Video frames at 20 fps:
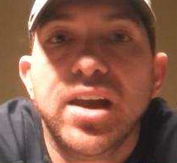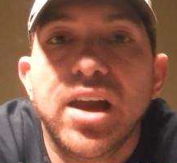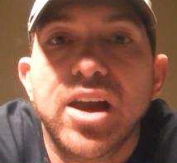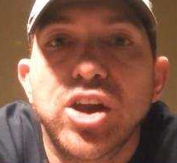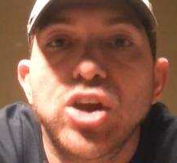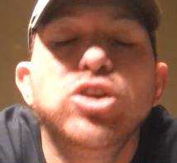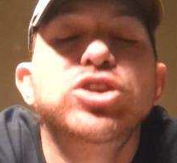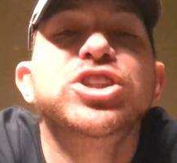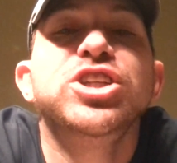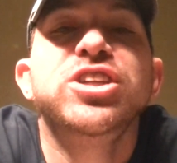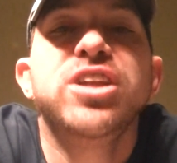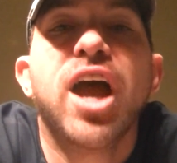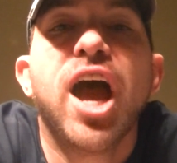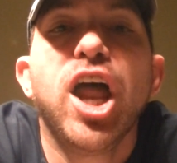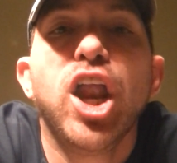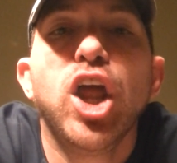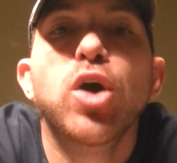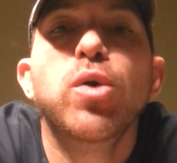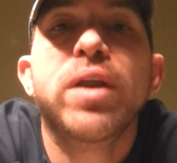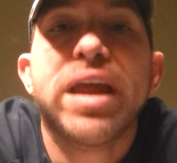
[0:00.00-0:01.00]
You should
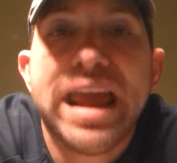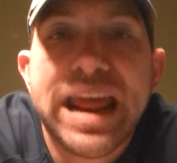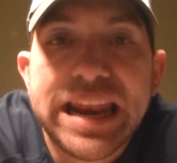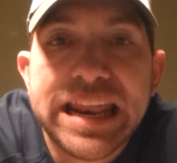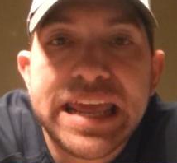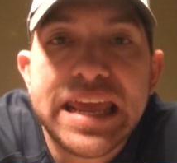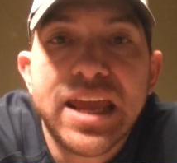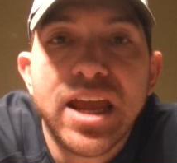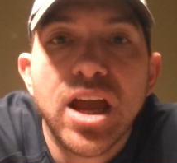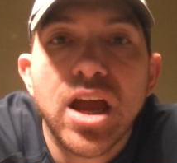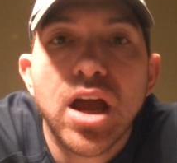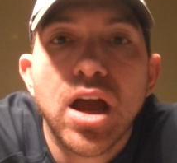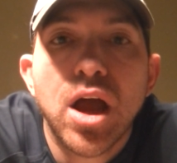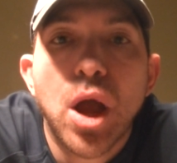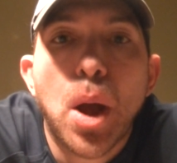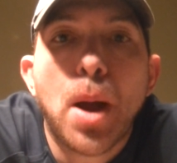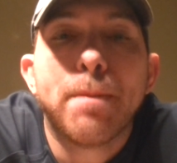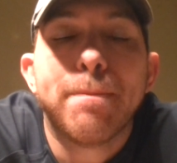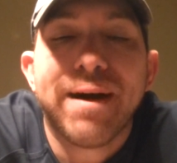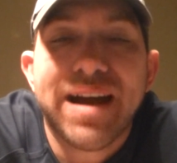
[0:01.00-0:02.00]
not own any
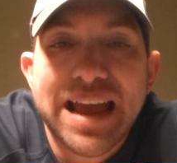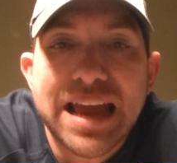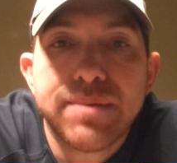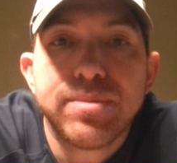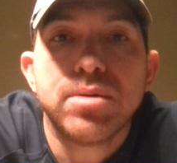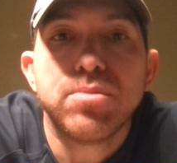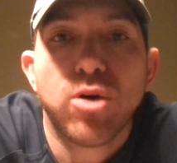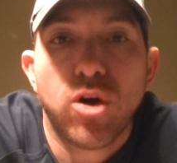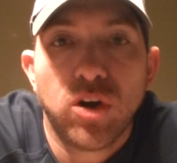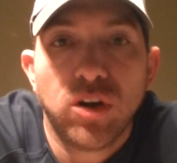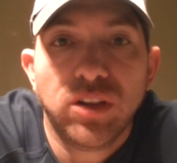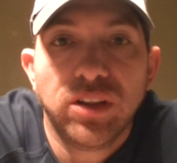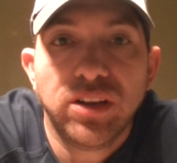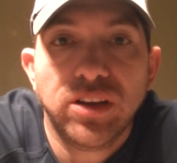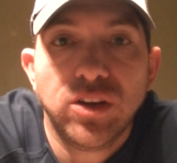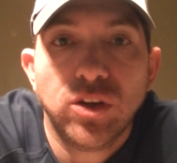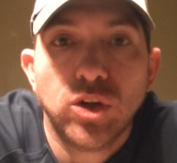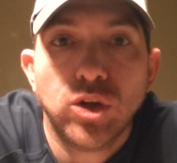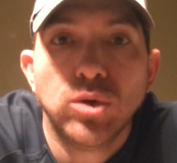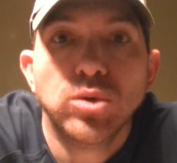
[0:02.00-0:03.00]
Miami
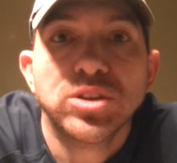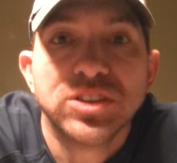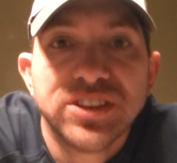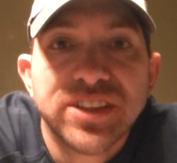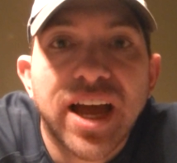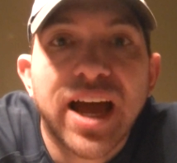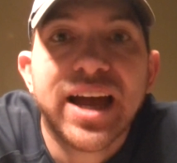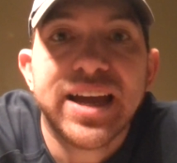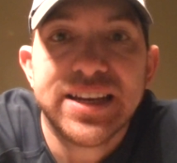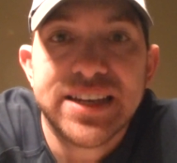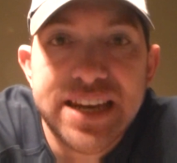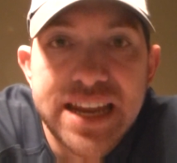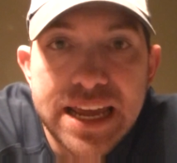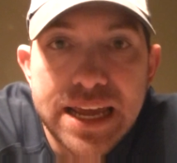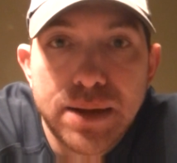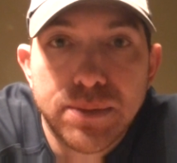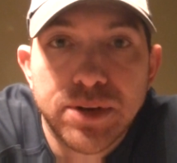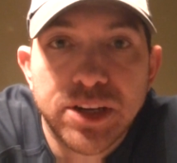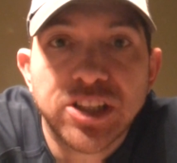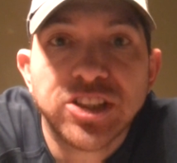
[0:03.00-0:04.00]
Marlin who is not
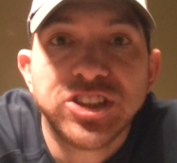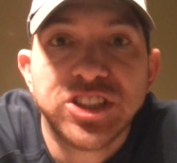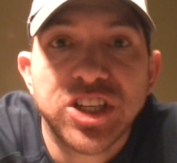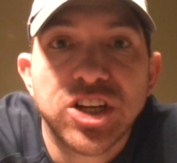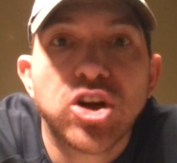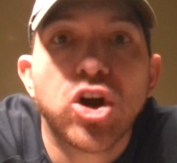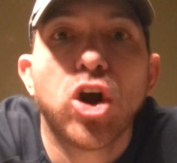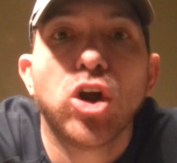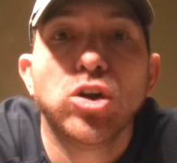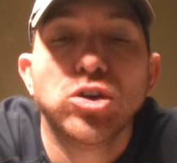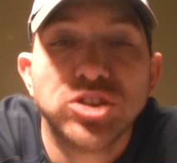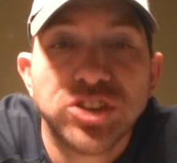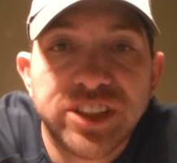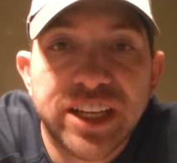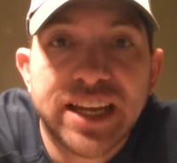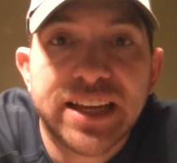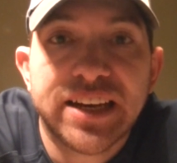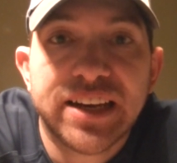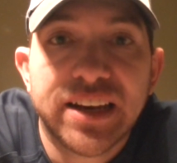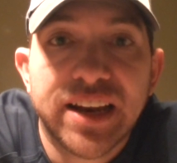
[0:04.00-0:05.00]
named Giancarlo
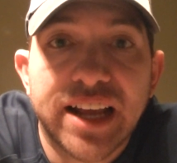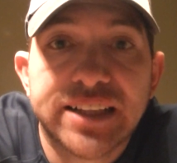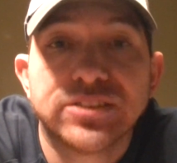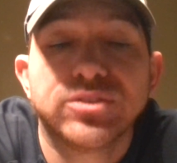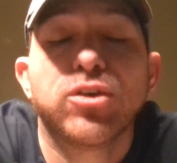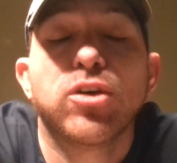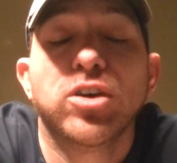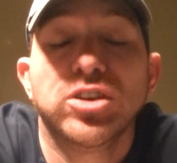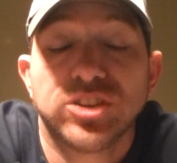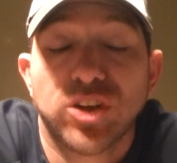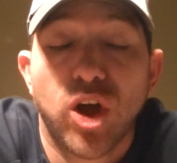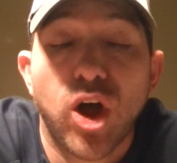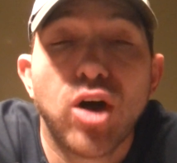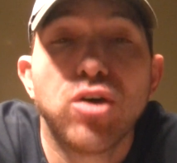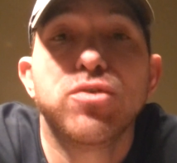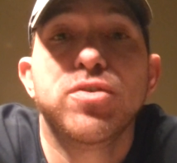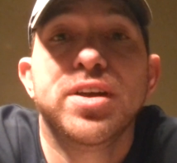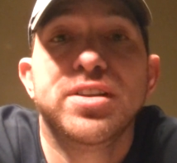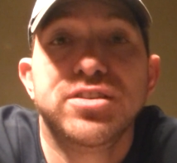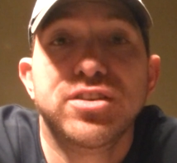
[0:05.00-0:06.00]
Stanton as far as
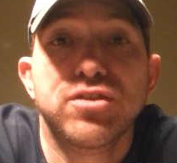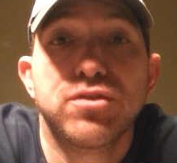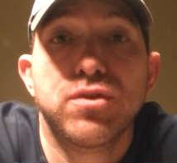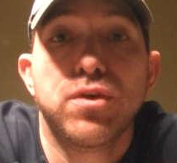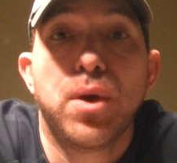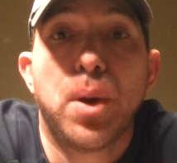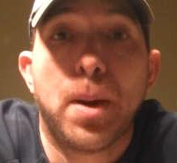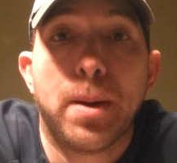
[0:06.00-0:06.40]
offensive